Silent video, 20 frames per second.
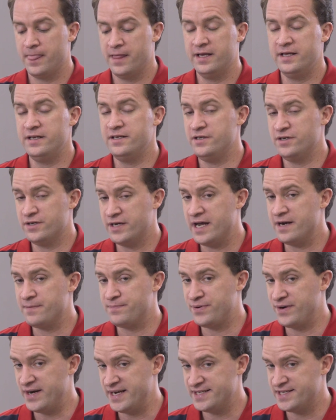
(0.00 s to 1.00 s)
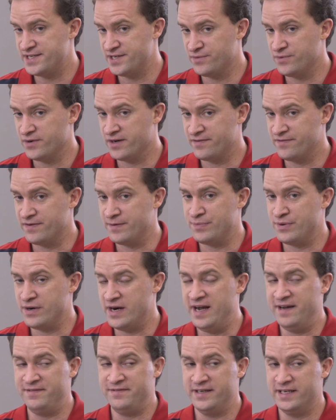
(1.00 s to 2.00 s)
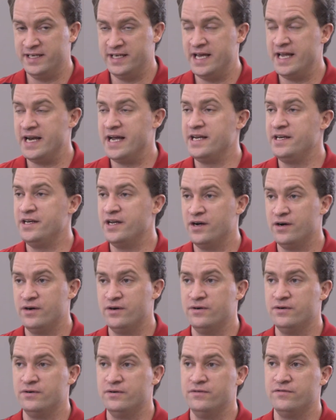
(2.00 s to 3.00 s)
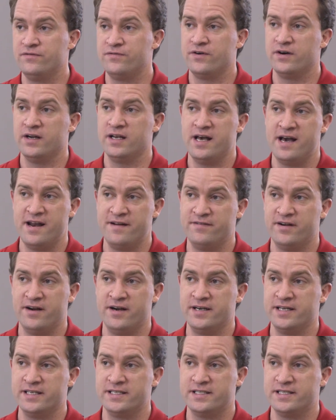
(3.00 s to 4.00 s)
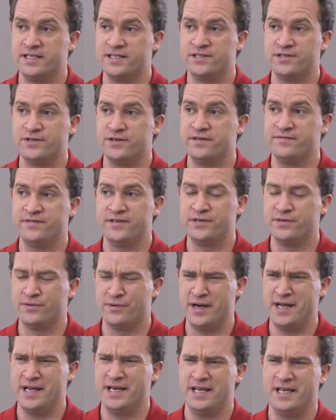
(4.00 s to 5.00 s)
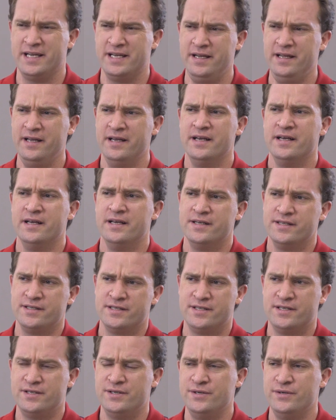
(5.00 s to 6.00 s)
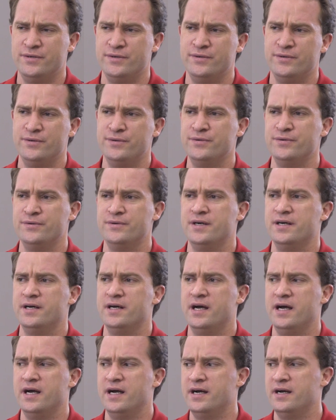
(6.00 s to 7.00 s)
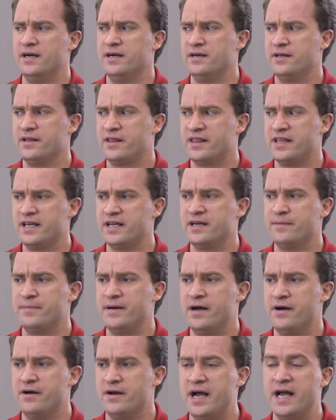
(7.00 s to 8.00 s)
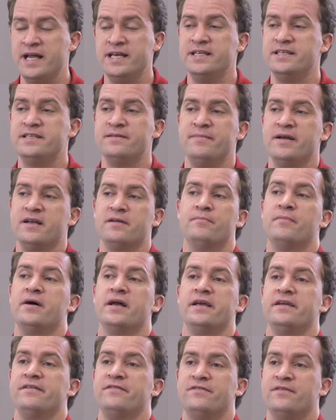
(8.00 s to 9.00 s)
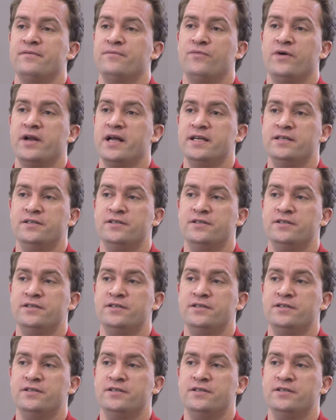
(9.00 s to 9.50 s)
And you got to price your work for profit. And I know for a lot of artists it's sort of degrading to think about, I need to make money from what I